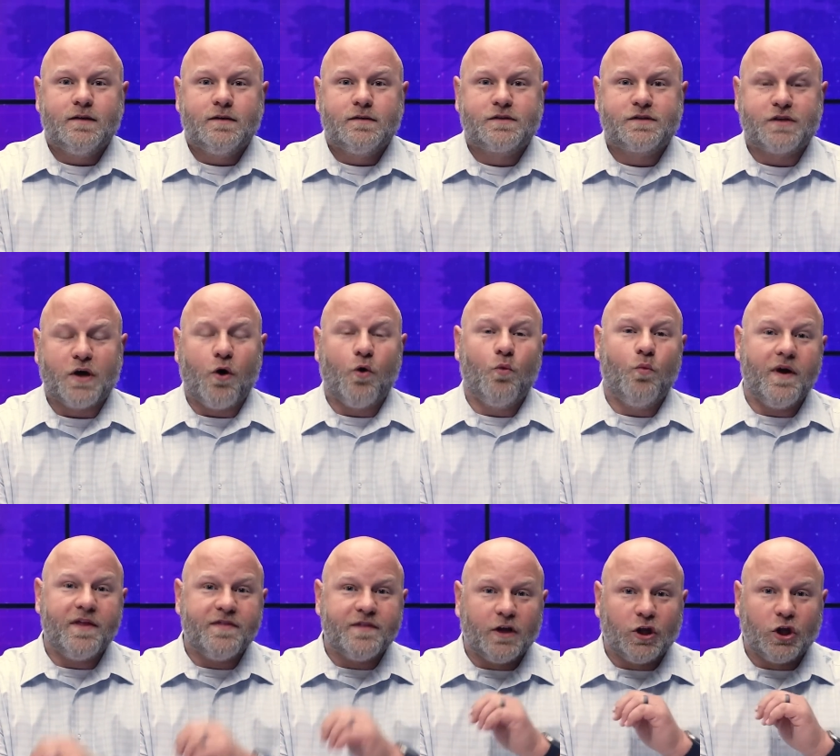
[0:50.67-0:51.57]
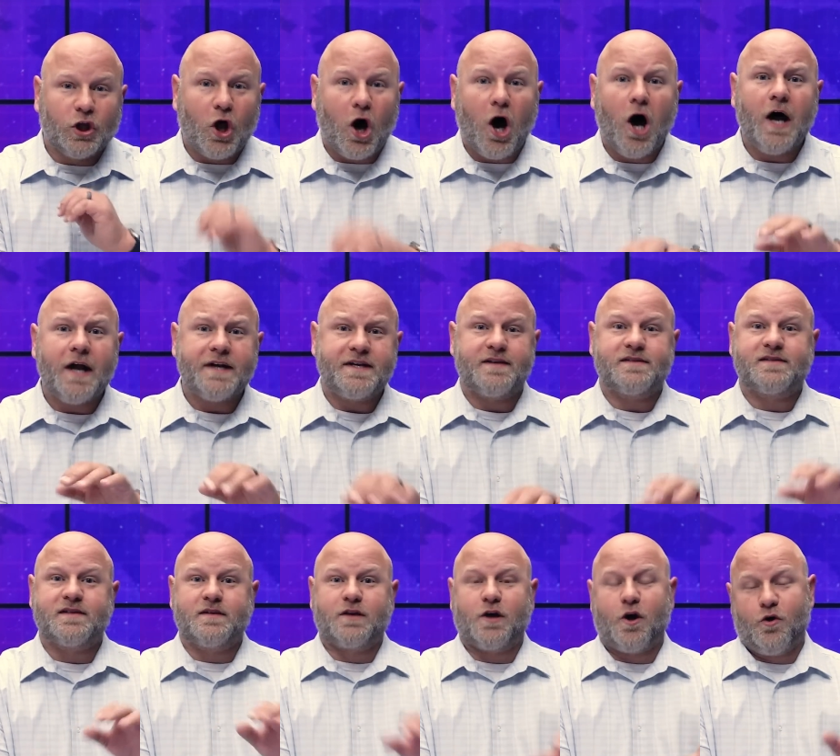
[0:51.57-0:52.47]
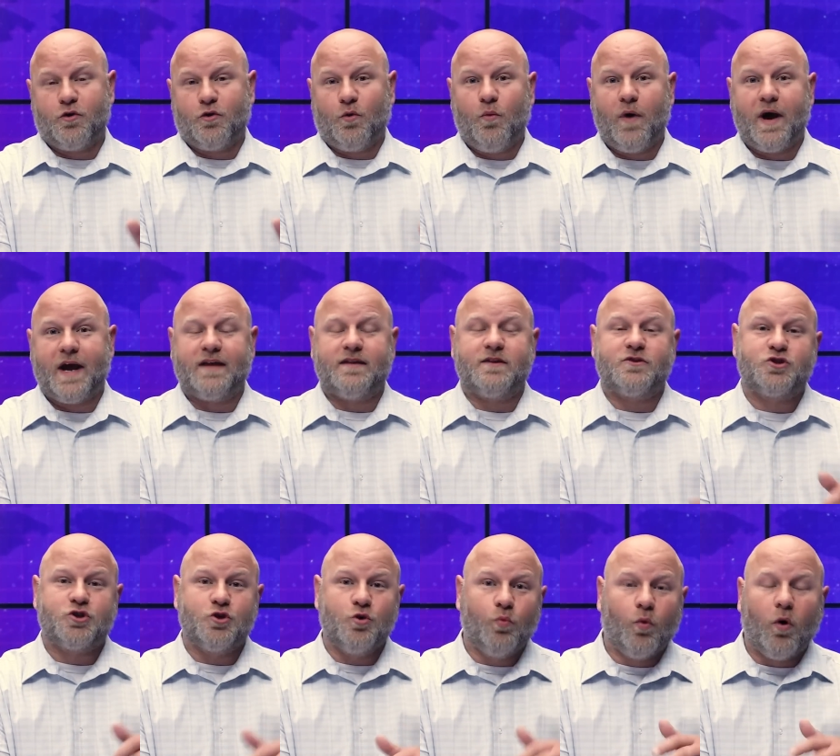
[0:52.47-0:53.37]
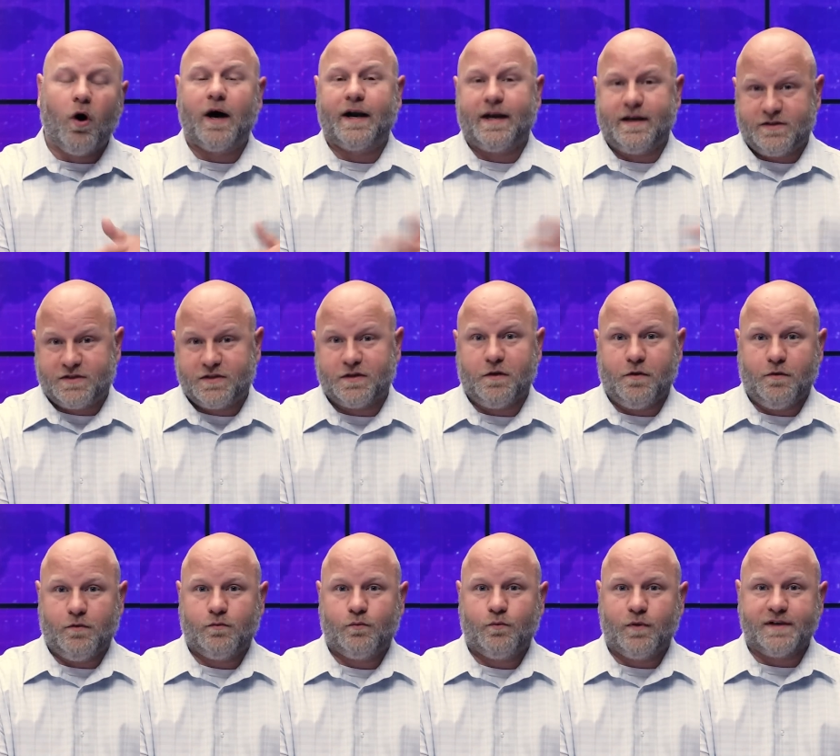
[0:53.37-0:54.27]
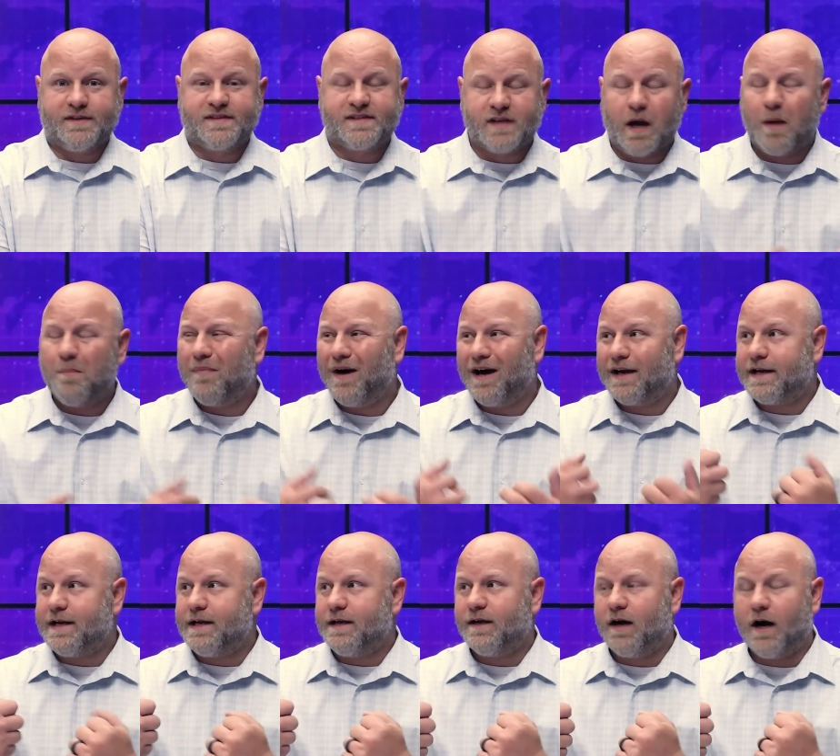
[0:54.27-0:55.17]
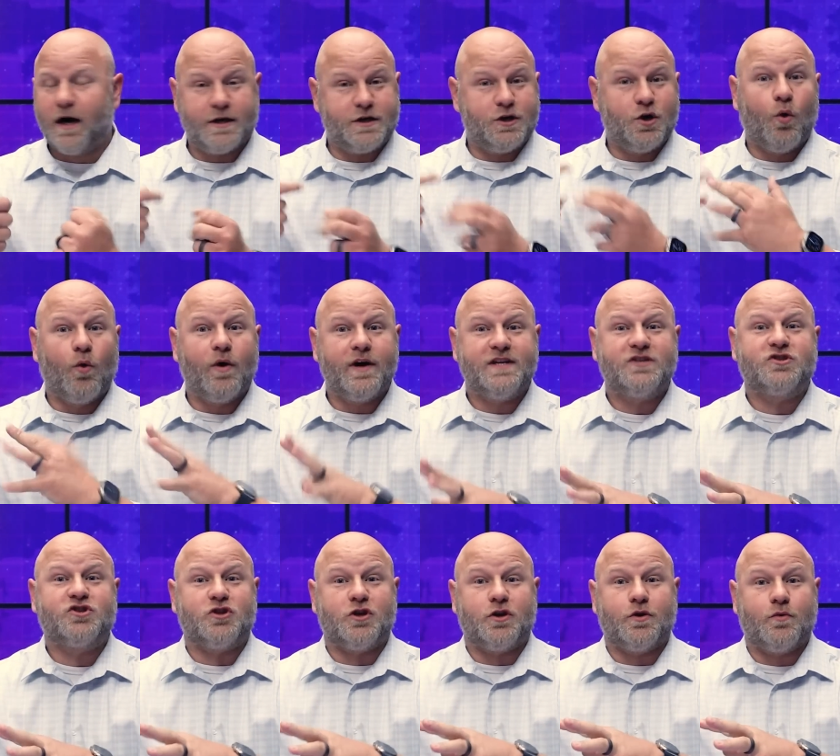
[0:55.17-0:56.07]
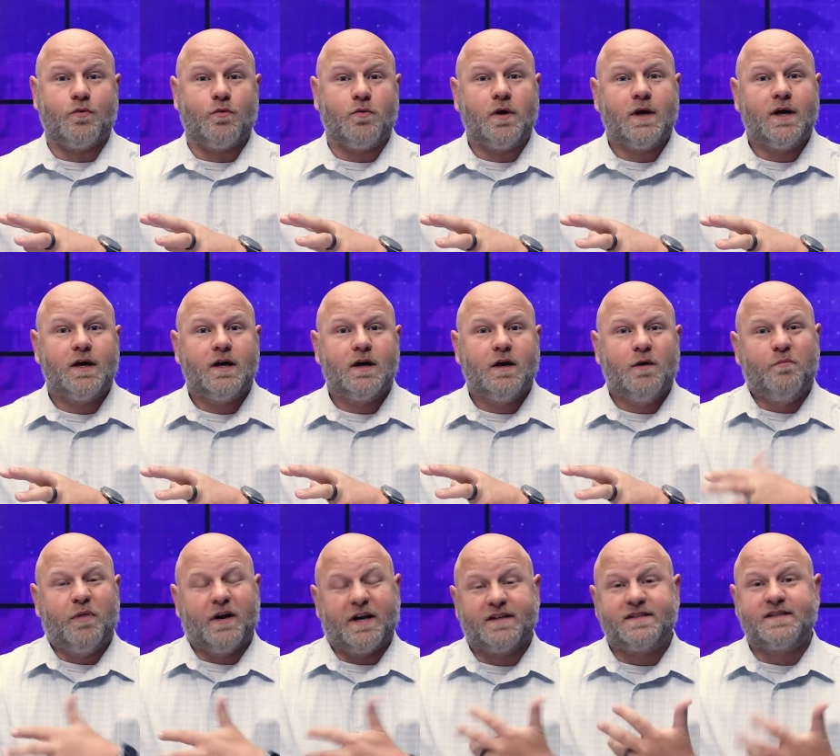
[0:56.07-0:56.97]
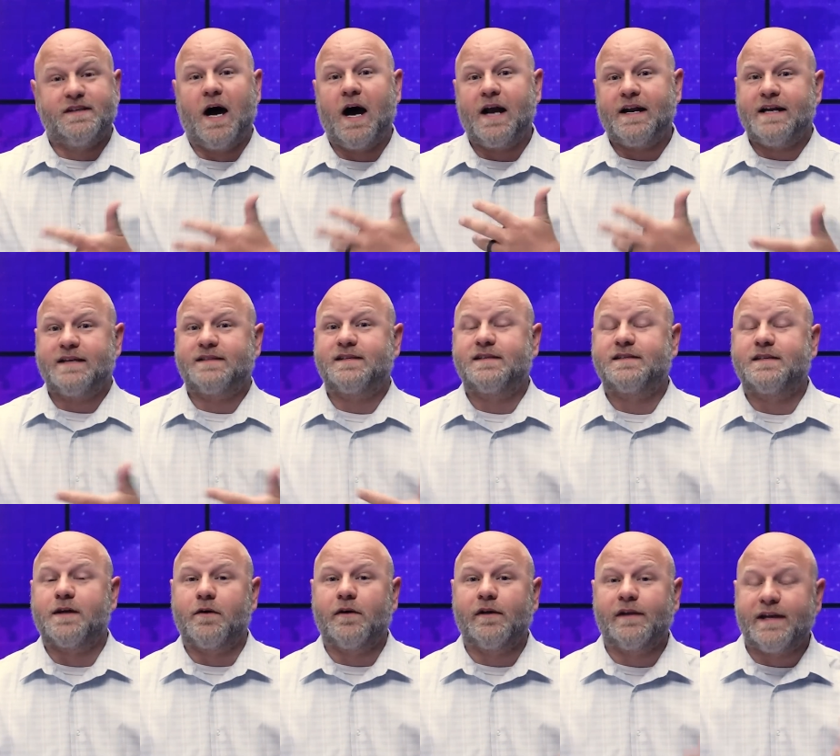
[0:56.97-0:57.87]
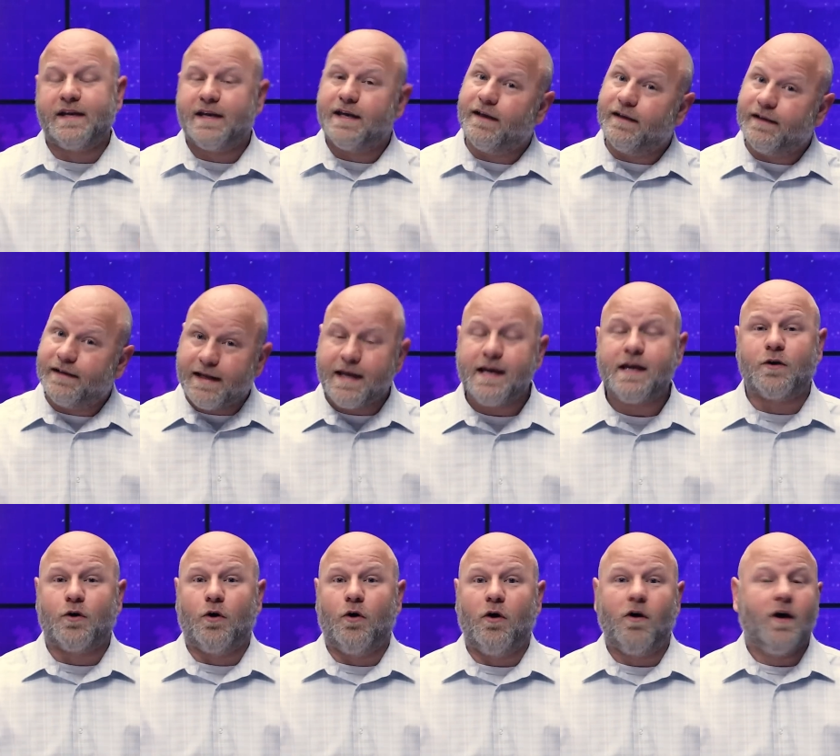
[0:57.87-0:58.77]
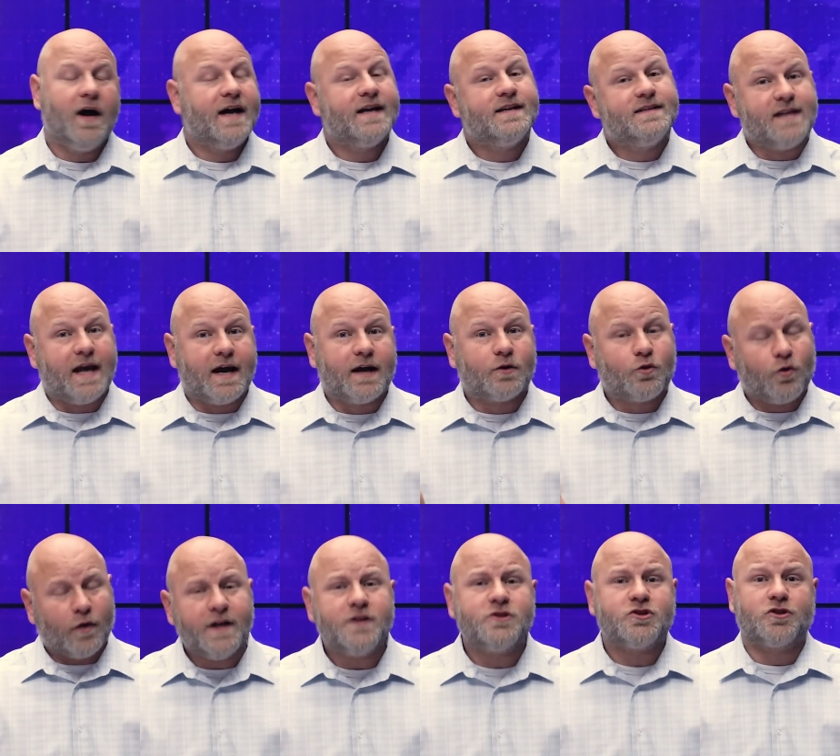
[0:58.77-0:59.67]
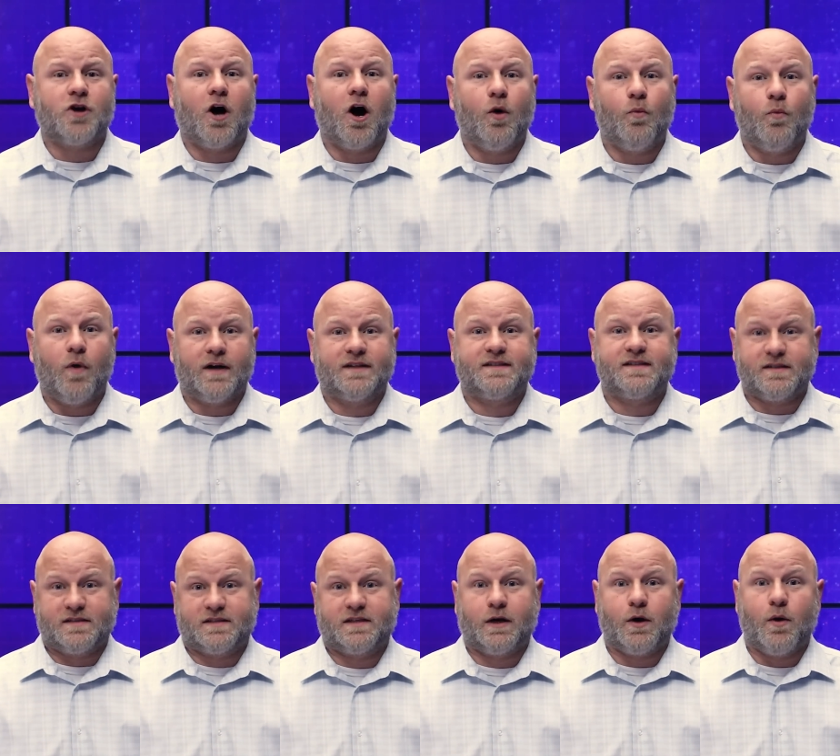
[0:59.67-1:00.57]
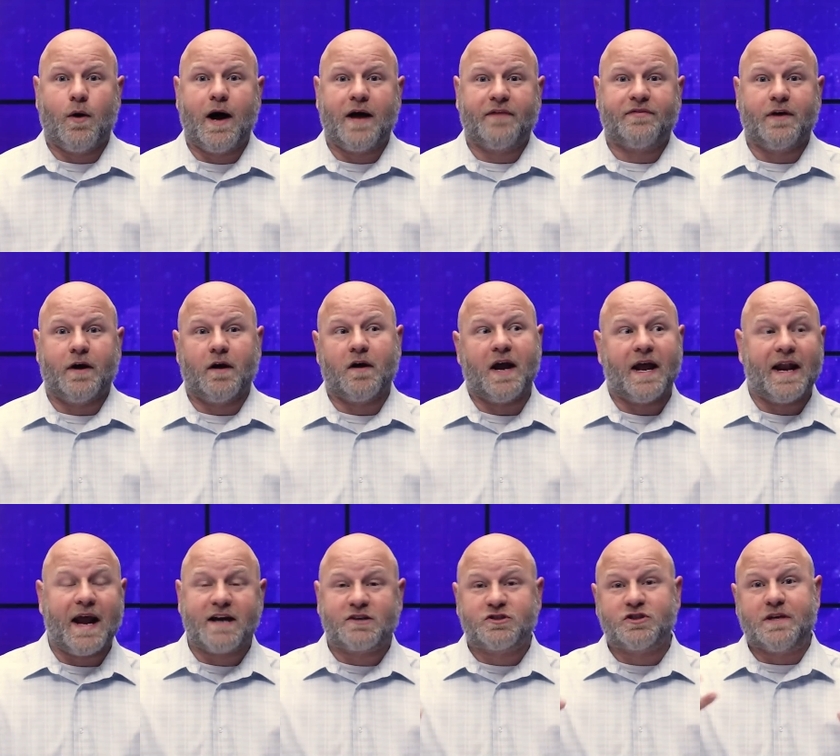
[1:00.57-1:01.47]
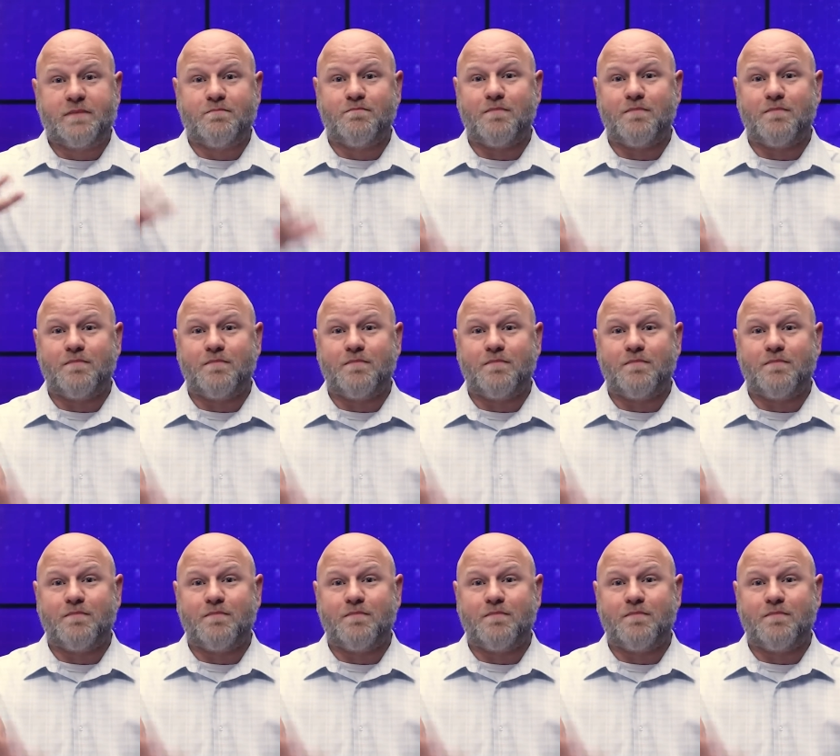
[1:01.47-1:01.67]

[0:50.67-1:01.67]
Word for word: So when the law doesn't go the way that you want it to, when somebody annoys you, but it's not necessarily illegal, Dan Crenshaw wants us to go out there and actually